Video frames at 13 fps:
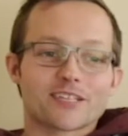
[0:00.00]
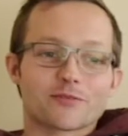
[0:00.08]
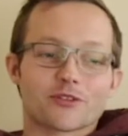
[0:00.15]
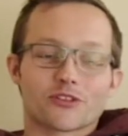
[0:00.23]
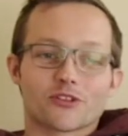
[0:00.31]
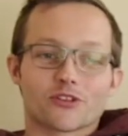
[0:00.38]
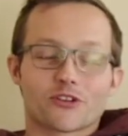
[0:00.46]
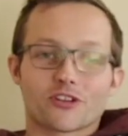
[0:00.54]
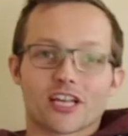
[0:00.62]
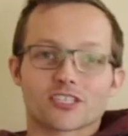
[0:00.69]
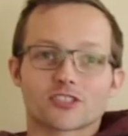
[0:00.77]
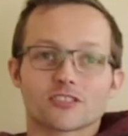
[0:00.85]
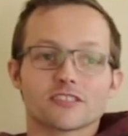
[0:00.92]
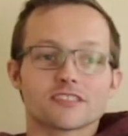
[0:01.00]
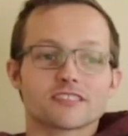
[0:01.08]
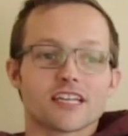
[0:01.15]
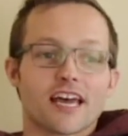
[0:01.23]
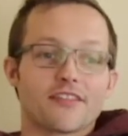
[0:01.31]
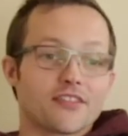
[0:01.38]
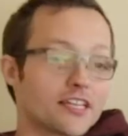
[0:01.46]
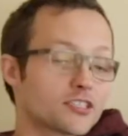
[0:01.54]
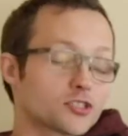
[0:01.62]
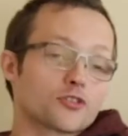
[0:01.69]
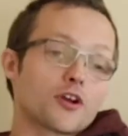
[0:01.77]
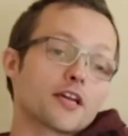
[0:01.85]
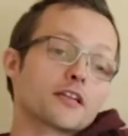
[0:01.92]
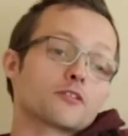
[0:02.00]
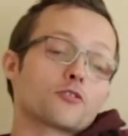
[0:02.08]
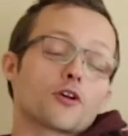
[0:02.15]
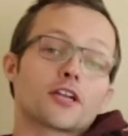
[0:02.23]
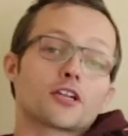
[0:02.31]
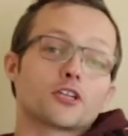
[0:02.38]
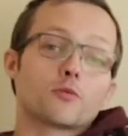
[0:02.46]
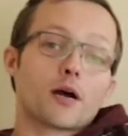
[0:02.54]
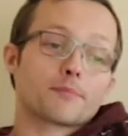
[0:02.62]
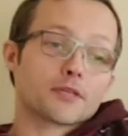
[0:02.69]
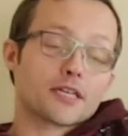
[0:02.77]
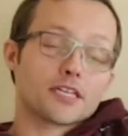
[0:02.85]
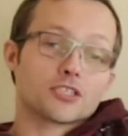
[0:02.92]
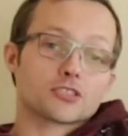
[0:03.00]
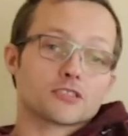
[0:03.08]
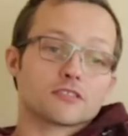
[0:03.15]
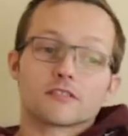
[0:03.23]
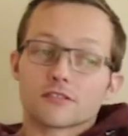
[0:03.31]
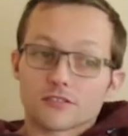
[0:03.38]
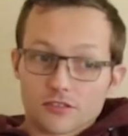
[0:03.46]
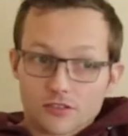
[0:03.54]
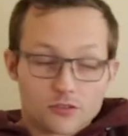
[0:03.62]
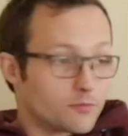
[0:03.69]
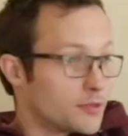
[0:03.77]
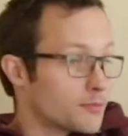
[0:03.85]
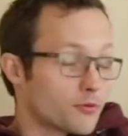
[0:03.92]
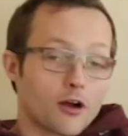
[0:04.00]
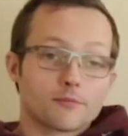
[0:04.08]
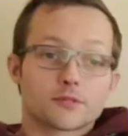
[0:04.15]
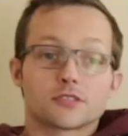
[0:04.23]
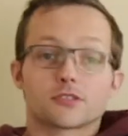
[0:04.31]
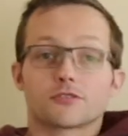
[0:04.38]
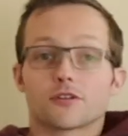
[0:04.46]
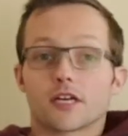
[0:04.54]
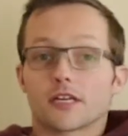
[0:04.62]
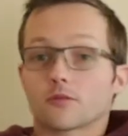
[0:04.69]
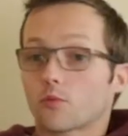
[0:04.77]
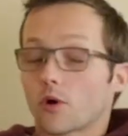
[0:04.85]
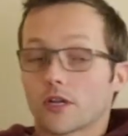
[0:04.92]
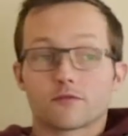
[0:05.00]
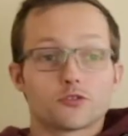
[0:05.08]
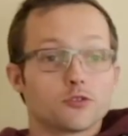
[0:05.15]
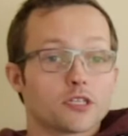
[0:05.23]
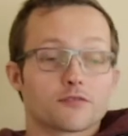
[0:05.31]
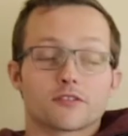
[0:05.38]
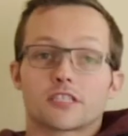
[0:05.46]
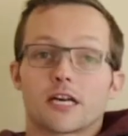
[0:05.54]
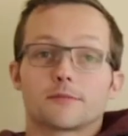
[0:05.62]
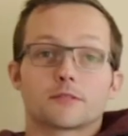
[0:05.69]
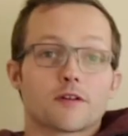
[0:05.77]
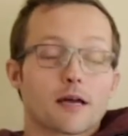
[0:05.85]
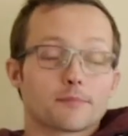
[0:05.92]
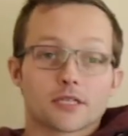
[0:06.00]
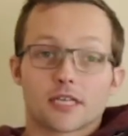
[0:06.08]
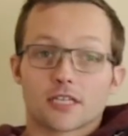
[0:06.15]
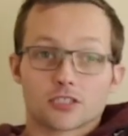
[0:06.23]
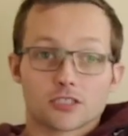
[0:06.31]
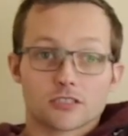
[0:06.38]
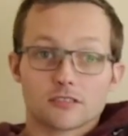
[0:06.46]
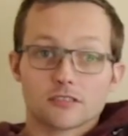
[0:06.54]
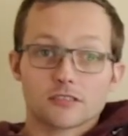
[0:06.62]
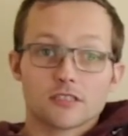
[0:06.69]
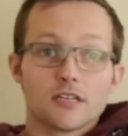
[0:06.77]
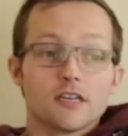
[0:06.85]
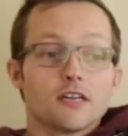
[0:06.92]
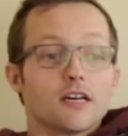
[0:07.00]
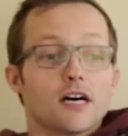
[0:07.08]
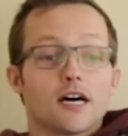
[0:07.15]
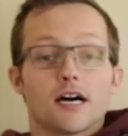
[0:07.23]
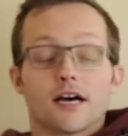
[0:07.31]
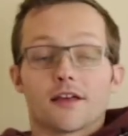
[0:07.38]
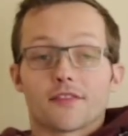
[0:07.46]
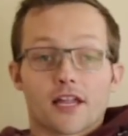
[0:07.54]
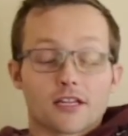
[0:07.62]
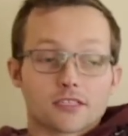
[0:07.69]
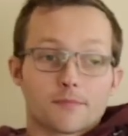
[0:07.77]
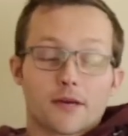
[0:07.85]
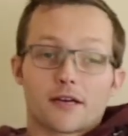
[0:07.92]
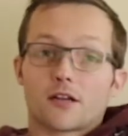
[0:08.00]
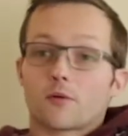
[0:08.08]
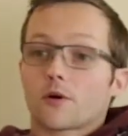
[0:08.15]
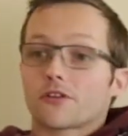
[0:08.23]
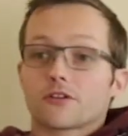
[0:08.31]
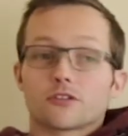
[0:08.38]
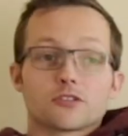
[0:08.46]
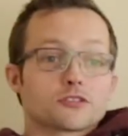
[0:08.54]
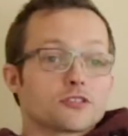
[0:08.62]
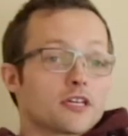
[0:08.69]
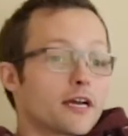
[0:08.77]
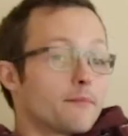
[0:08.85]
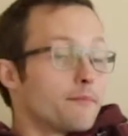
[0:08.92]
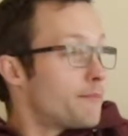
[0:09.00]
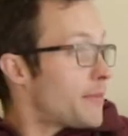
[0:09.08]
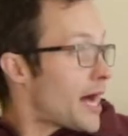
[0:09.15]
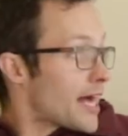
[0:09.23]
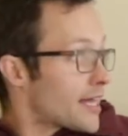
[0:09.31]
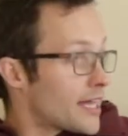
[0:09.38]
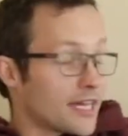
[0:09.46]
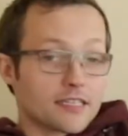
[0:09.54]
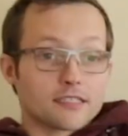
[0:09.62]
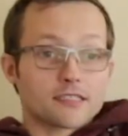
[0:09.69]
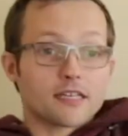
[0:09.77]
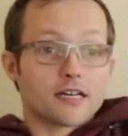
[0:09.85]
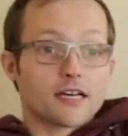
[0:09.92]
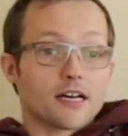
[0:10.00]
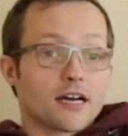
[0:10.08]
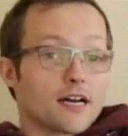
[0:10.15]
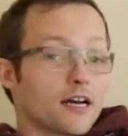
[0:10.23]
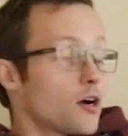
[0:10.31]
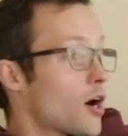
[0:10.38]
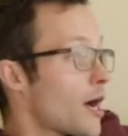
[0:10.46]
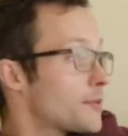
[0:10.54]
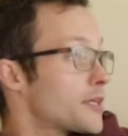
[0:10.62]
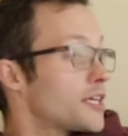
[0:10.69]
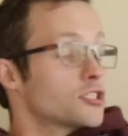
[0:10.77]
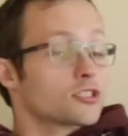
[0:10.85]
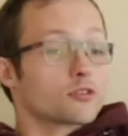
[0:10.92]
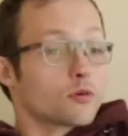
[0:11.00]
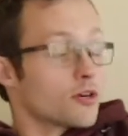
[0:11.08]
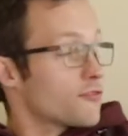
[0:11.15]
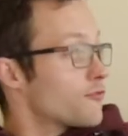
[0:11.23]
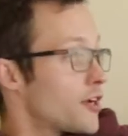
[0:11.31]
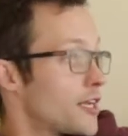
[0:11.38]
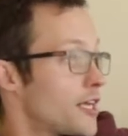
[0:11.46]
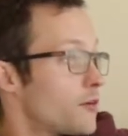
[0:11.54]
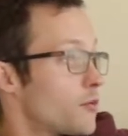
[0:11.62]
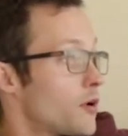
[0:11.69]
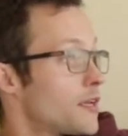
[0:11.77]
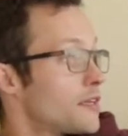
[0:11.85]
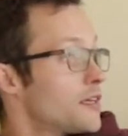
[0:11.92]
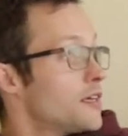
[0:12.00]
in with your credentials and then create a new application. You'll be prompted to create one of two different types of applications. And that'll depend on whether you're just doing a back-end application or a front-end one.